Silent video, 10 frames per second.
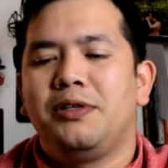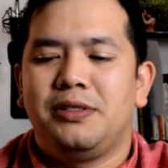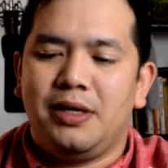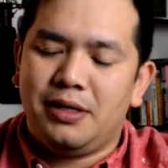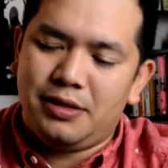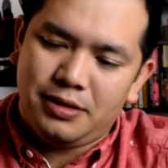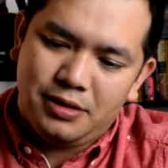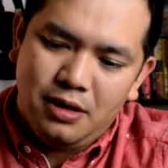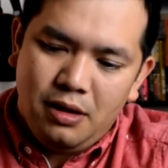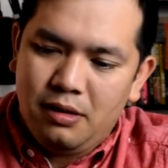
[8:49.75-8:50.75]

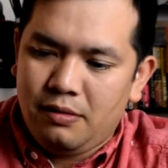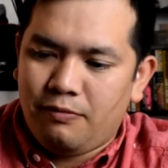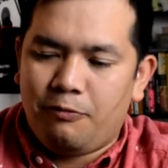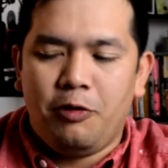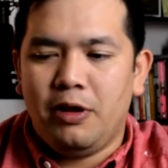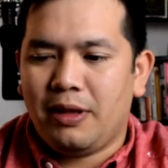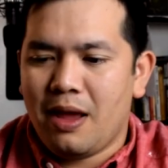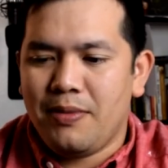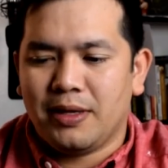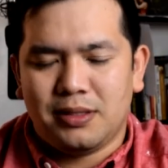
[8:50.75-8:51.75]
6, Fruited
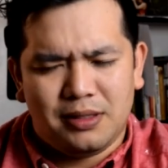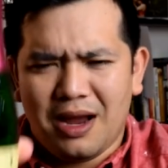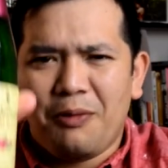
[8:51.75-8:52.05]
Lambics.